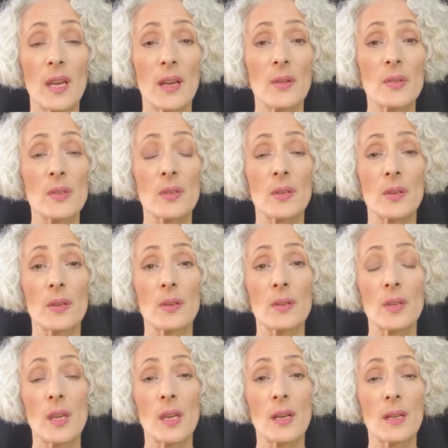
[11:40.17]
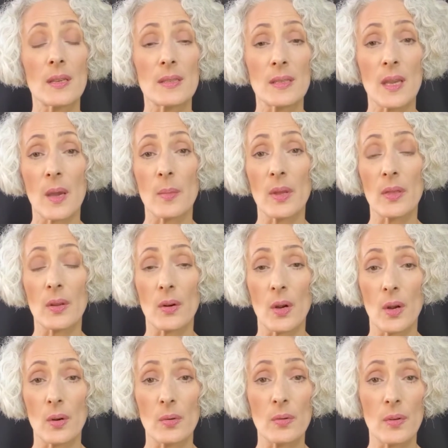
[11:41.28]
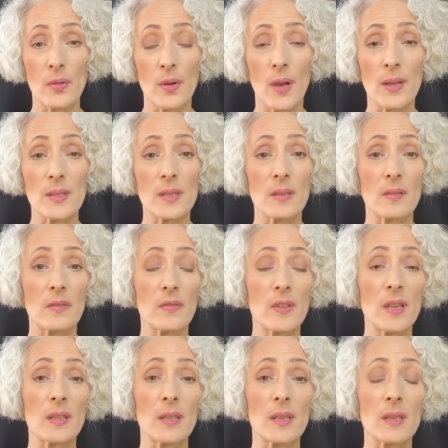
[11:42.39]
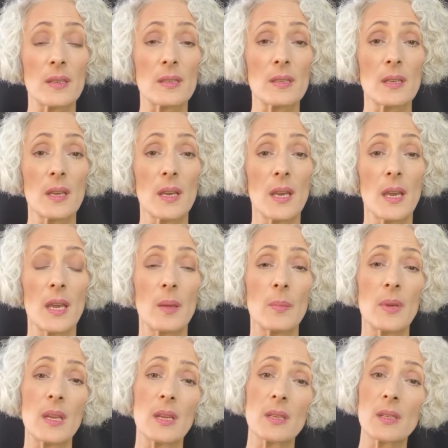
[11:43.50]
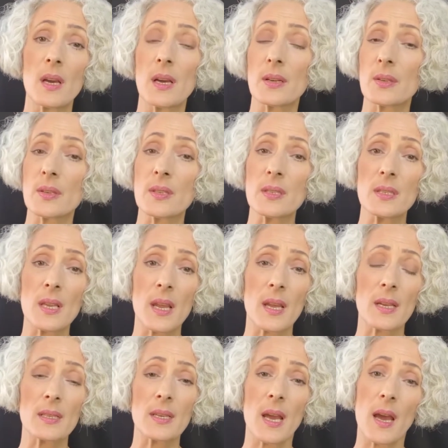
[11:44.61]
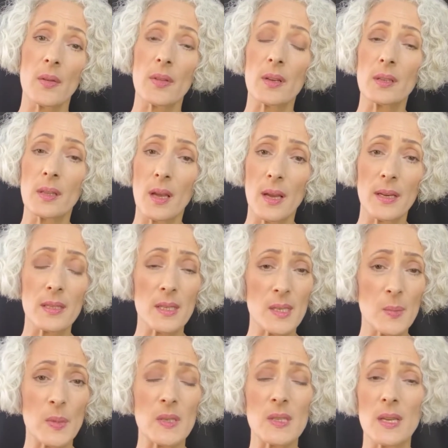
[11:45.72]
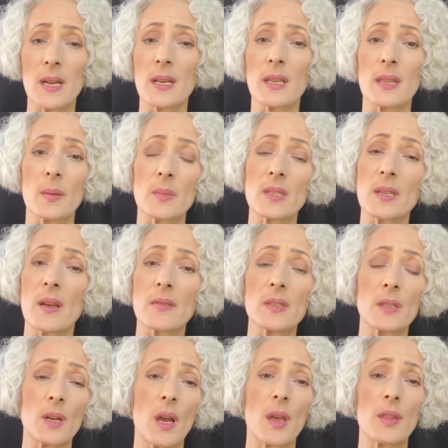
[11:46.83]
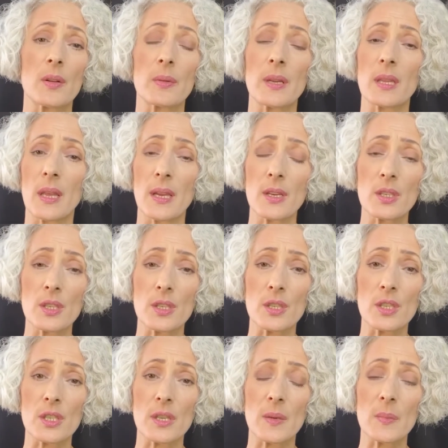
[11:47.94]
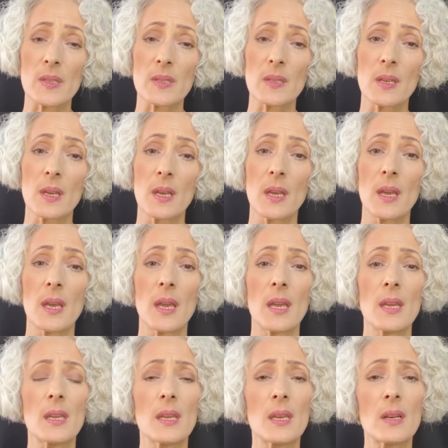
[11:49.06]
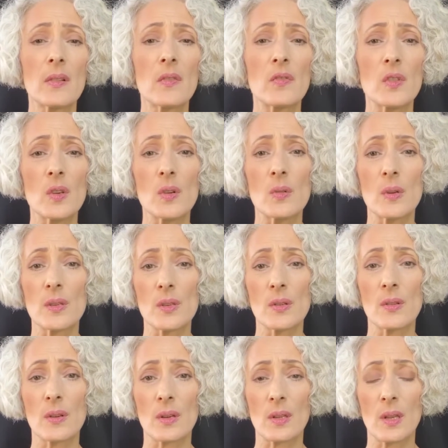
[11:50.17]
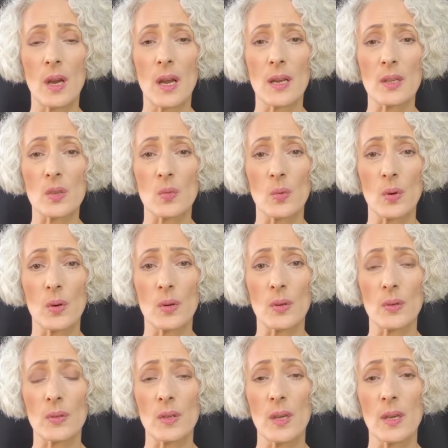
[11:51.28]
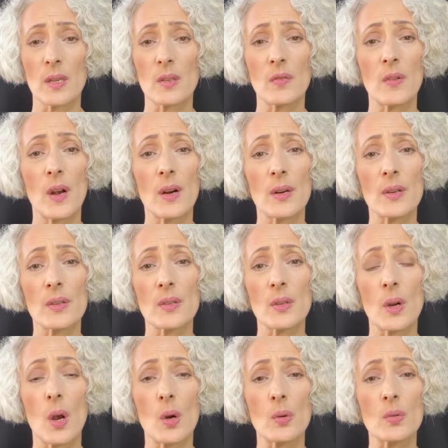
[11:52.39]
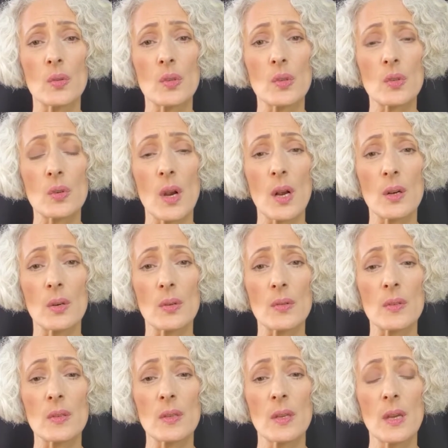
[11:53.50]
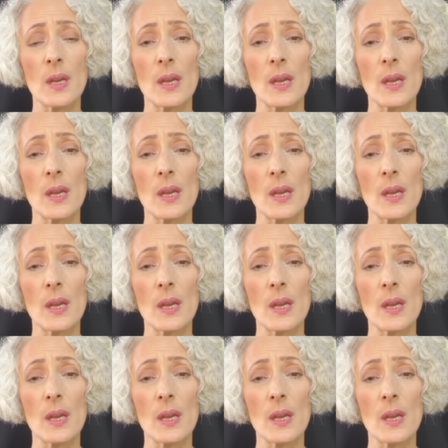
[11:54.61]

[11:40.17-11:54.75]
counselor can examine their own thoughts and feelings and begin to understand how the client is presenting themselves in other relationships and get a view into the client's world as far as their own struggles,